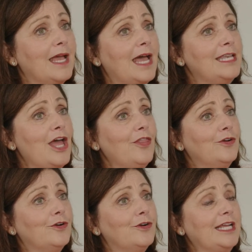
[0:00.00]

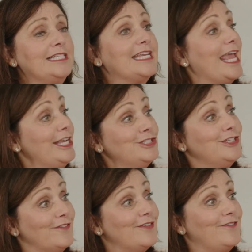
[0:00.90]
another indication
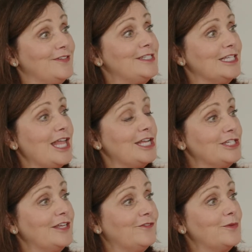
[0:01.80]
of the
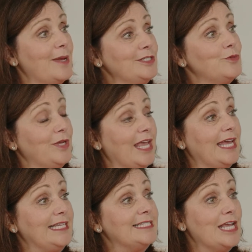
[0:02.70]
physiologic information we
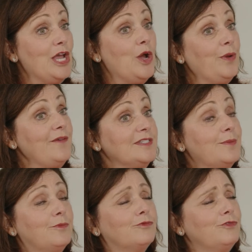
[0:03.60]
get is we have
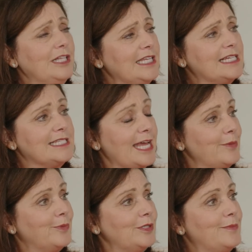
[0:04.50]
some really
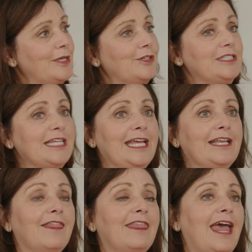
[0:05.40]
exciting preliminary
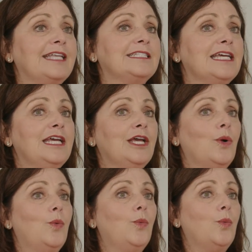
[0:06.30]
data that
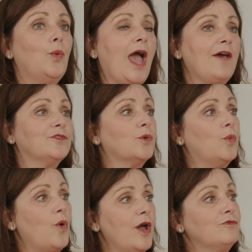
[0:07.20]
after
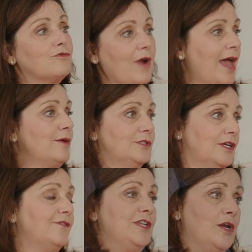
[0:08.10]
one round
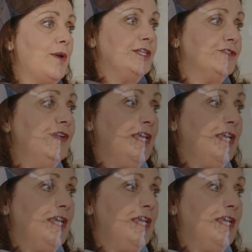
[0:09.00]
of neoadjuvant